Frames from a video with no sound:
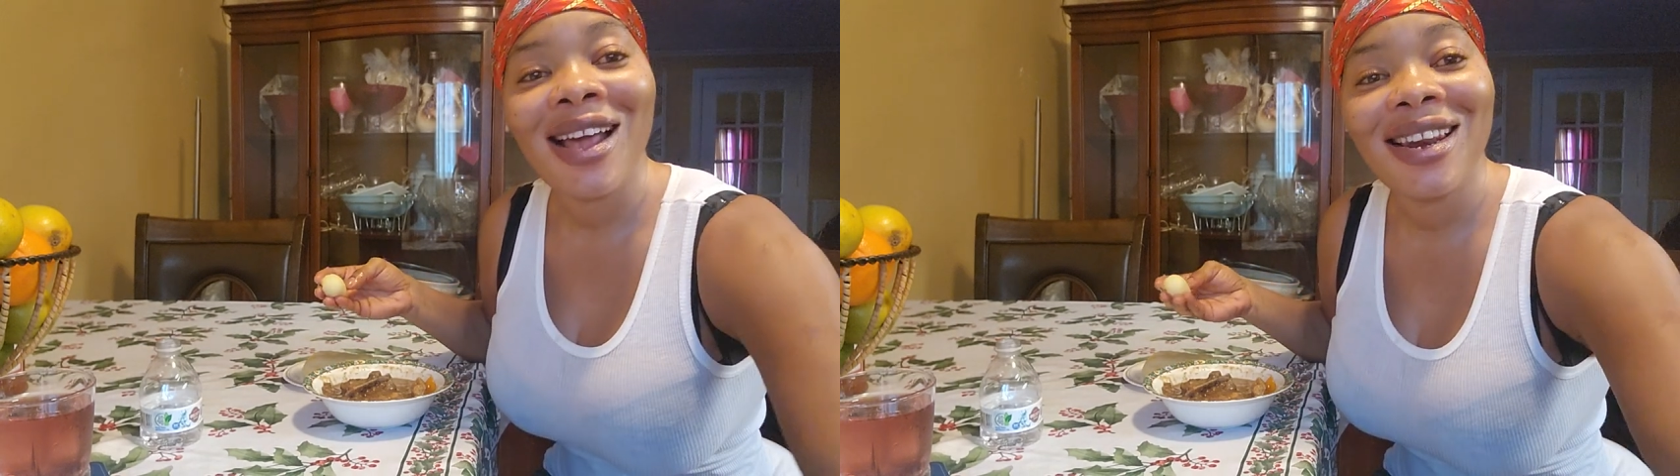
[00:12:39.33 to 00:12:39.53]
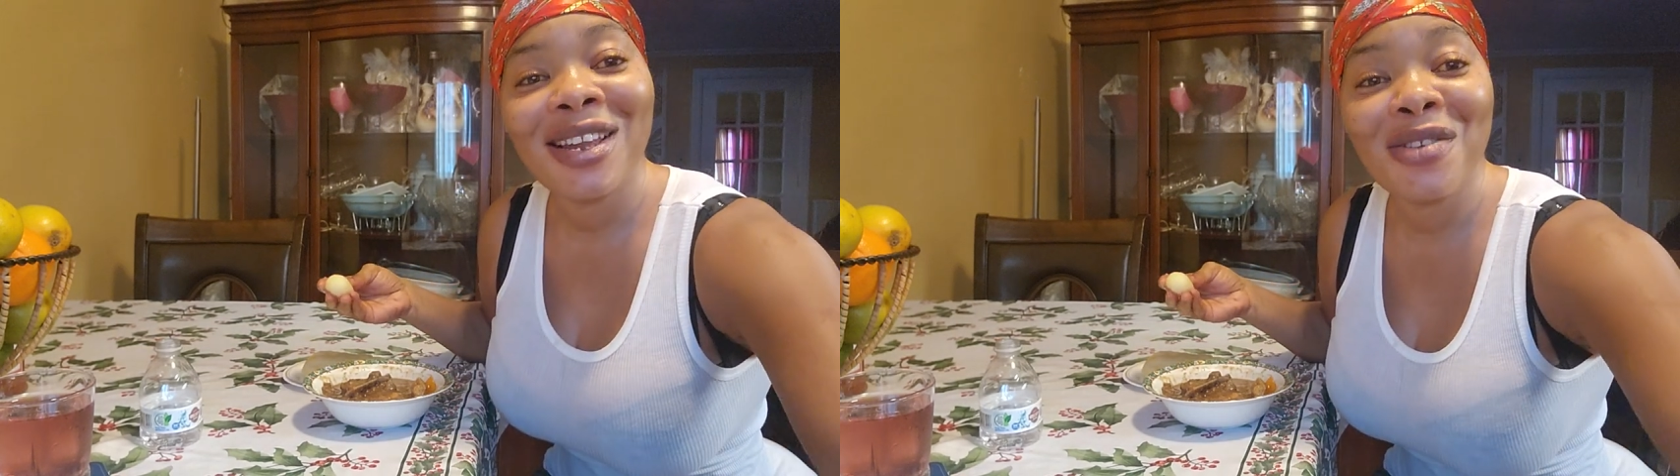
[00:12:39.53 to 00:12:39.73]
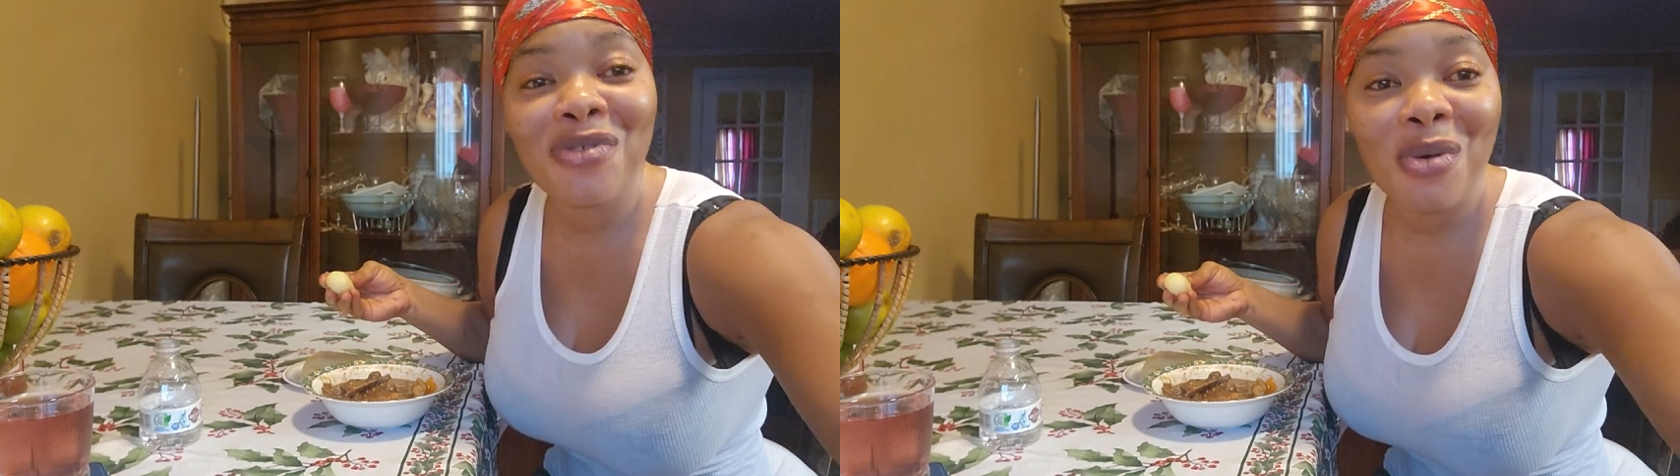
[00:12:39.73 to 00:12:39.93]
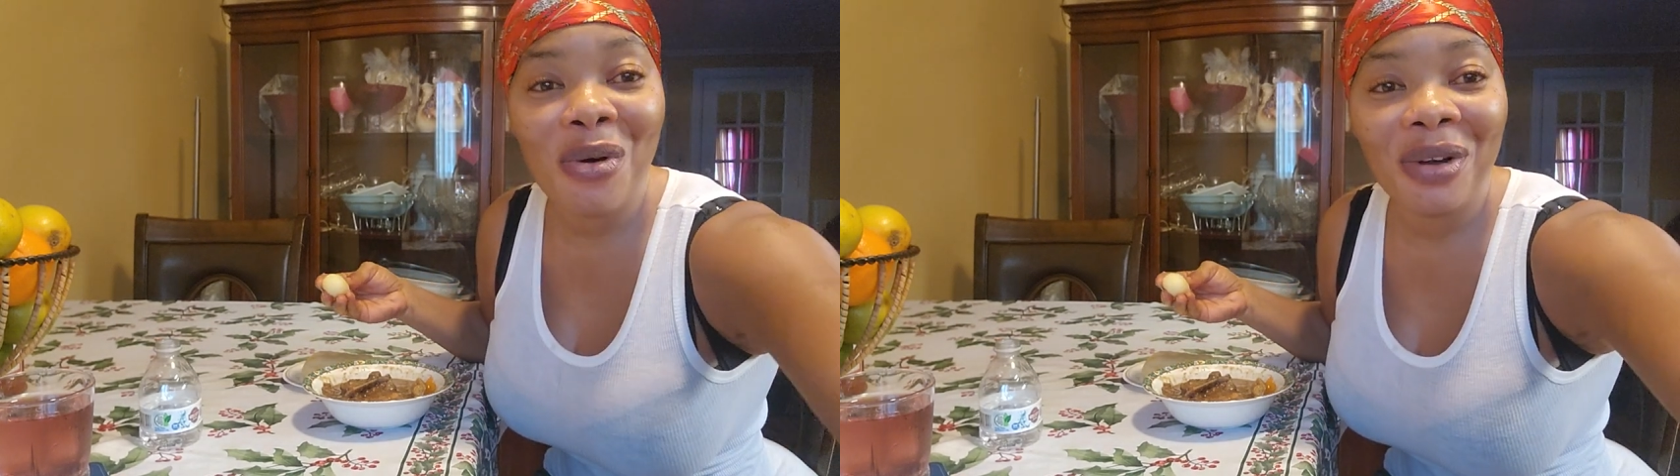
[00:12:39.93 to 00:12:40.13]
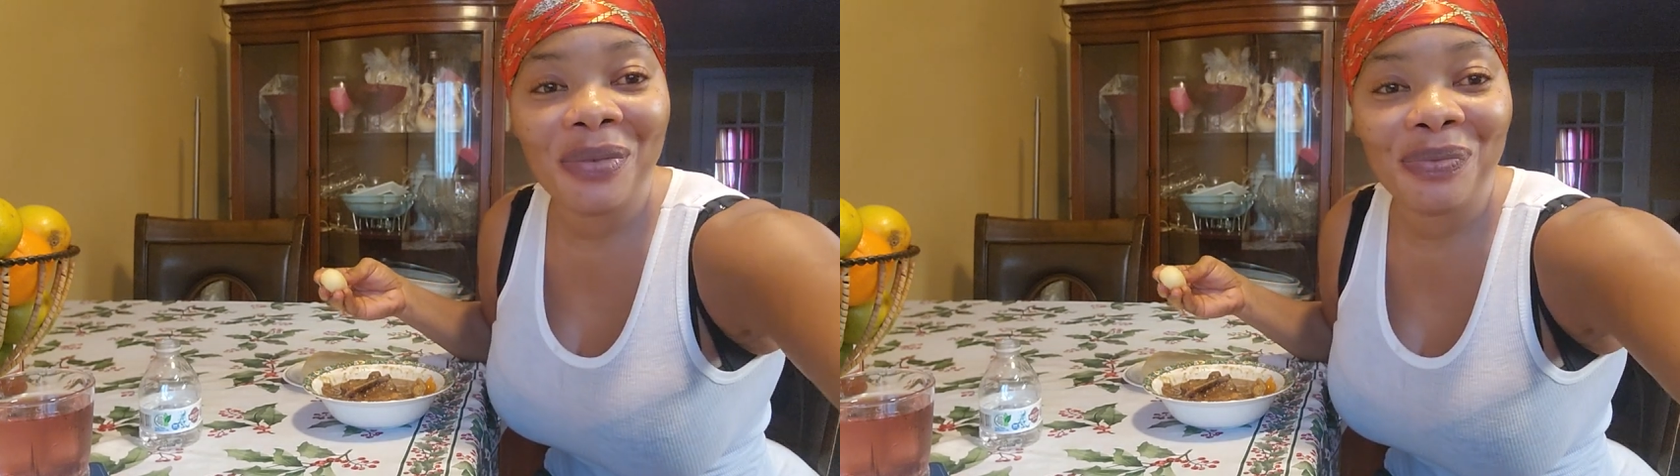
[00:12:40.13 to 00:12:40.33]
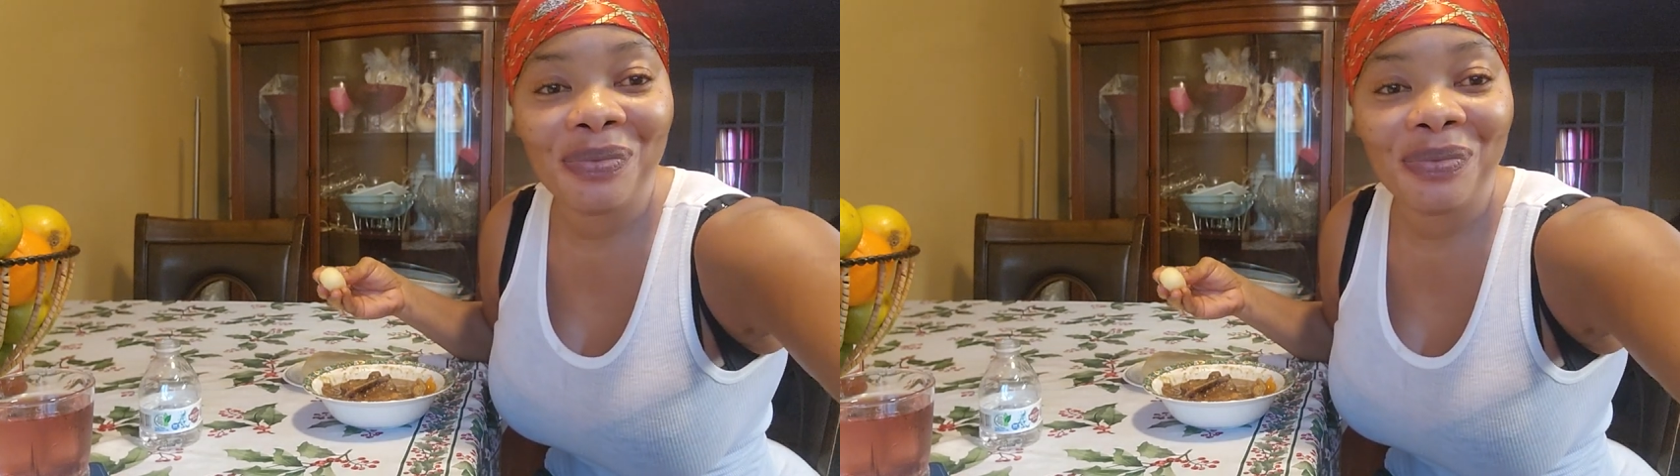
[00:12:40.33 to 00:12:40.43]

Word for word: Love you all.